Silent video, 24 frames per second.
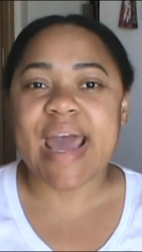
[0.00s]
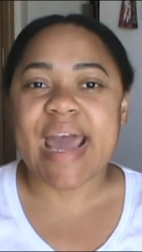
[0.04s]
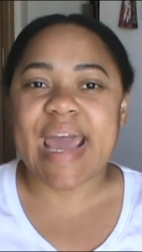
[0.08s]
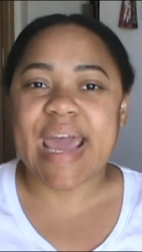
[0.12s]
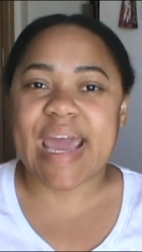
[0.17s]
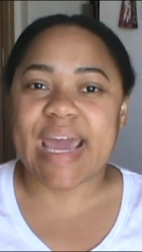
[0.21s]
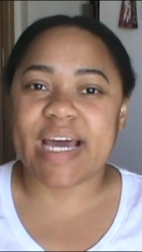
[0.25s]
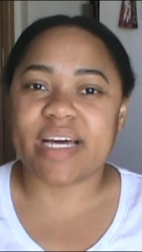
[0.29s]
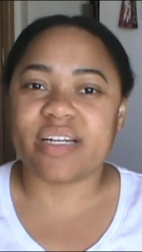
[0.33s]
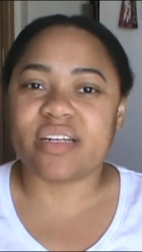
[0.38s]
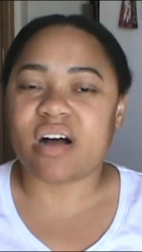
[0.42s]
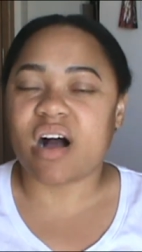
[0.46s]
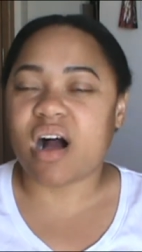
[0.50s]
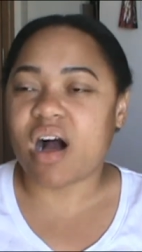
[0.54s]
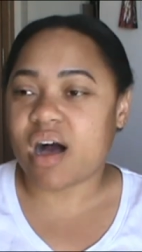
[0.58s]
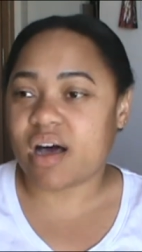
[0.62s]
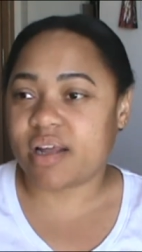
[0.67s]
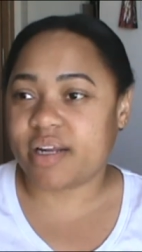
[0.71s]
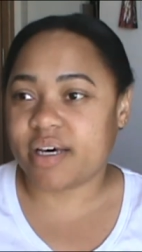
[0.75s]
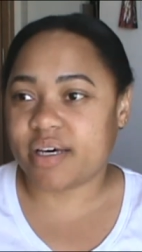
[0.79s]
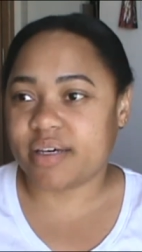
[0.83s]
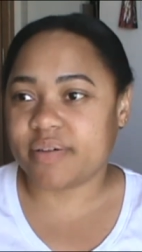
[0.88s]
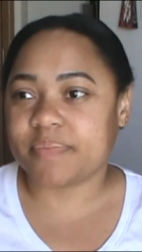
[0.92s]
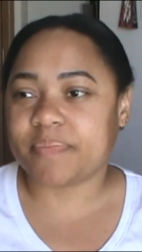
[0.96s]
and
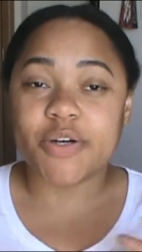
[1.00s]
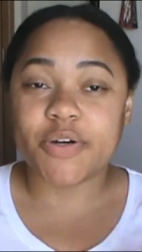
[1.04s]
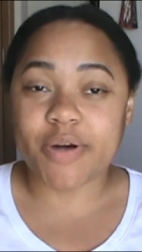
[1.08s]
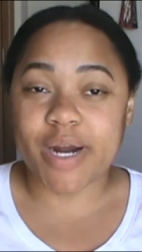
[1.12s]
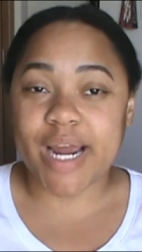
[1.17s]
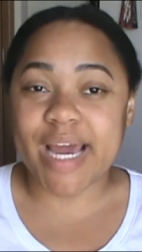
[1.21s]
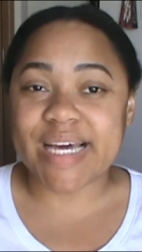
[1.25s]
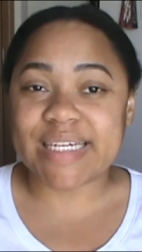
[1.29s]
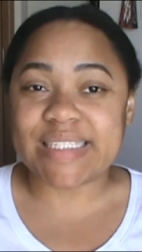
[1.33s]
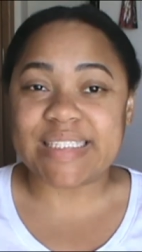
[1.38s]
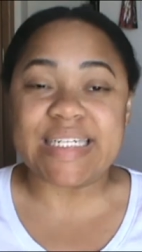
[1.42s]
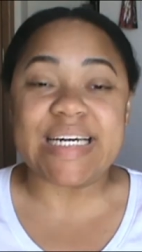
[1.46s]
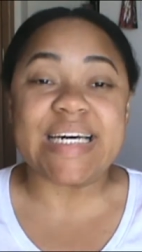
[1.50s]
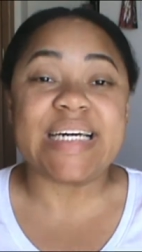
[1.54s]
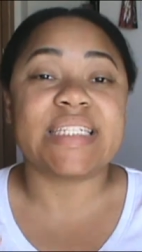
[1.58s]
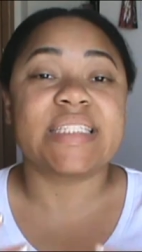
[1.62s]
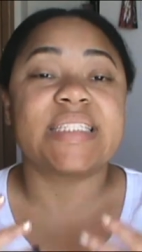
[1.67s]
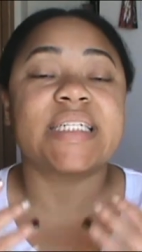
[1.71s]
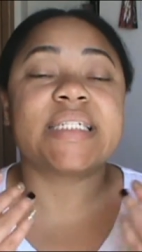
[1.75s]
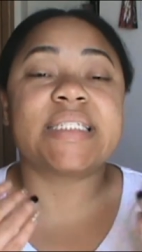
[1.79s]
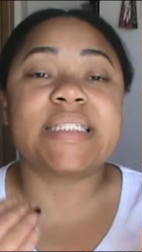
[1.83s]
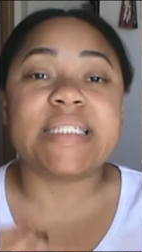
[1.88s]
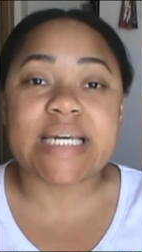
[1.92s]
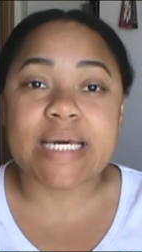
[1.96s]
Anna. Grant is
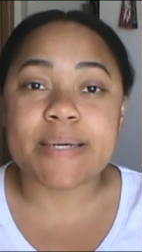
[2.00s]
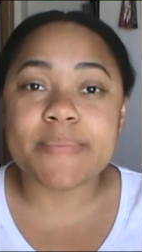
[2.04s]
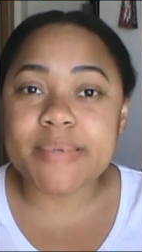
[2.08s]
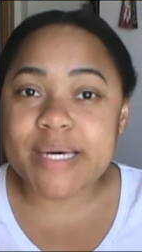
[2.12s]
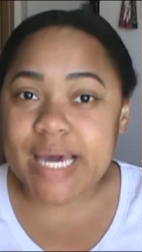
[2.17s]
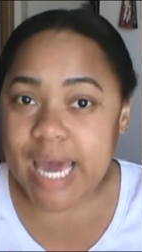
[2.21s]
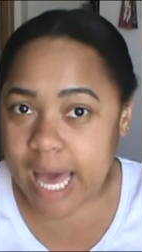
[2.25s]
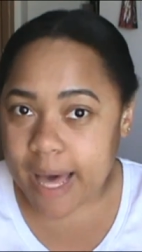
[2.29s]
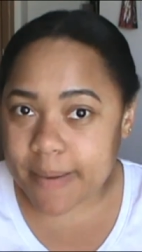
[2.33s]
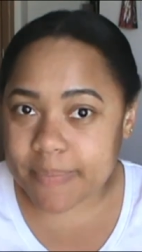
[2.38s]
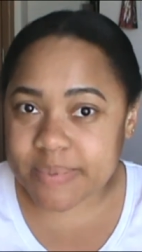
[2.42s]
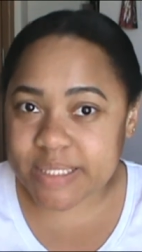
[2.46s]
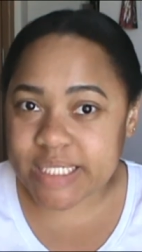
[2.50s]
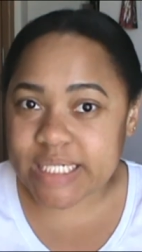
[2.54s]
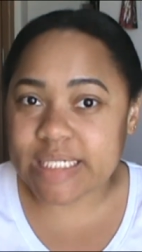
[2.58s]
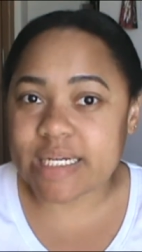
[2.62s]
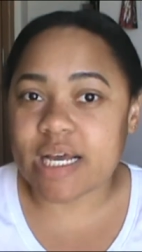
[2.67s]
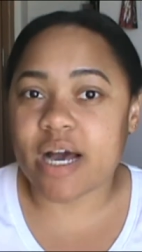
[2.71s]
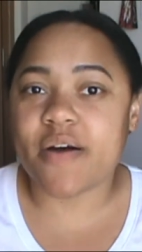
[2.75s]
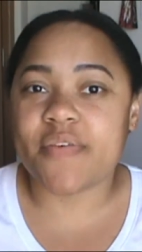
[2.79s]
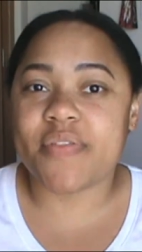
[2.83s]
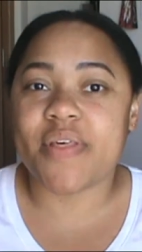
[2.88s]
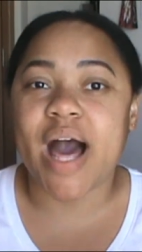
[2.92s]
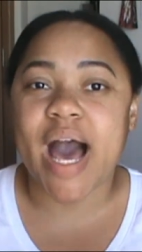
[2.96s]
the team captain
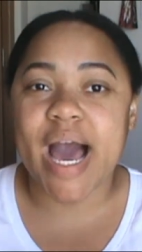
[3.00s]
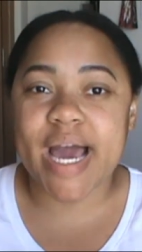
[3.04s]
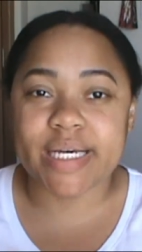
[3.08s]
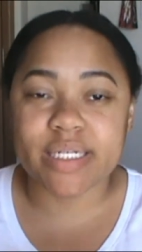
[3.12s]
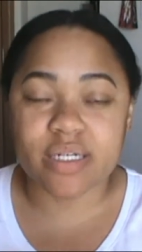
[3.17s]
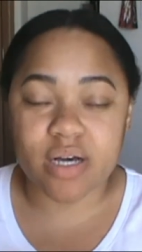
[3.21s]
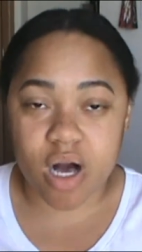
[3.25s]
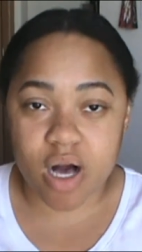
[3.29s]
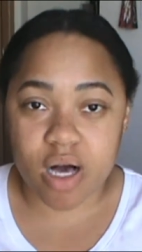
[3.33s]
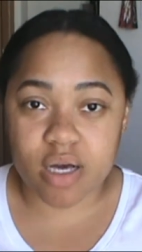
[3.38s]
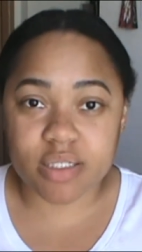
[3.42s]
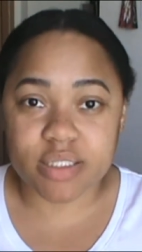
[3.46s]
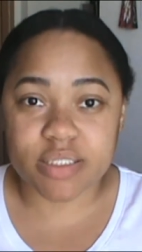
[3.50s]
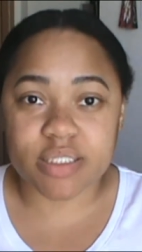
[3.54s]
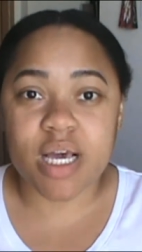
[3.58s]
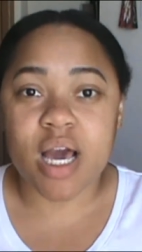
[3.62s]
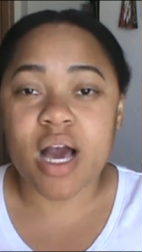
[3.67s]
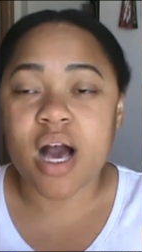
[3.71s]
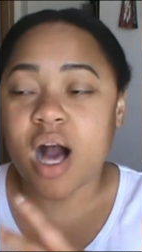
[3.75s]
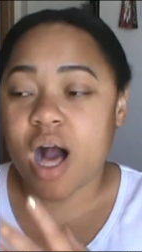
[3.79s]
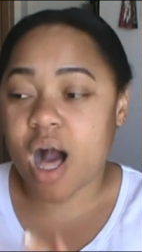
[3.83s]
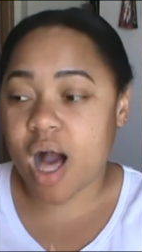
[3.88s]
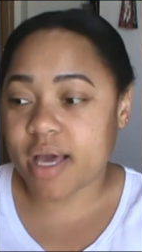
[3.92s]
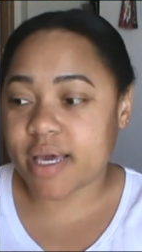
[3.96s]
of the Ice Hawks
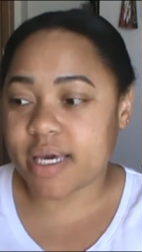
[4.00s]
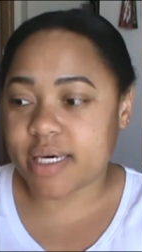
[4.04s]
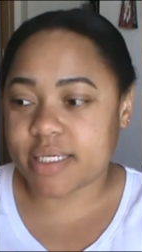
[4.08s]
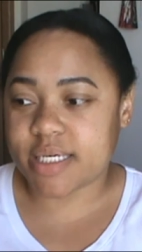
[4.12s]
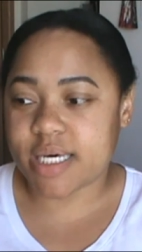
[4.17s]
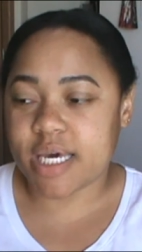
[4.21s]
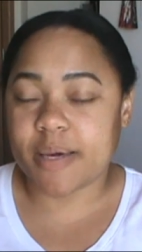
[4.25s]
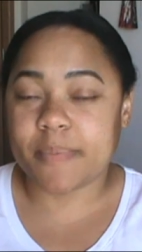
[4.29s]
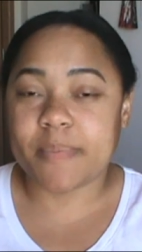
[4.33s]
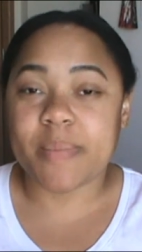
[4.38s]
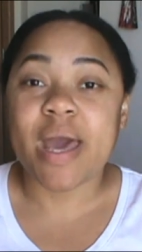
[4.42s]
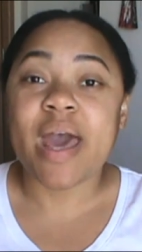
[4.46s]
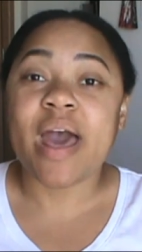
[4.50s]
hockey team.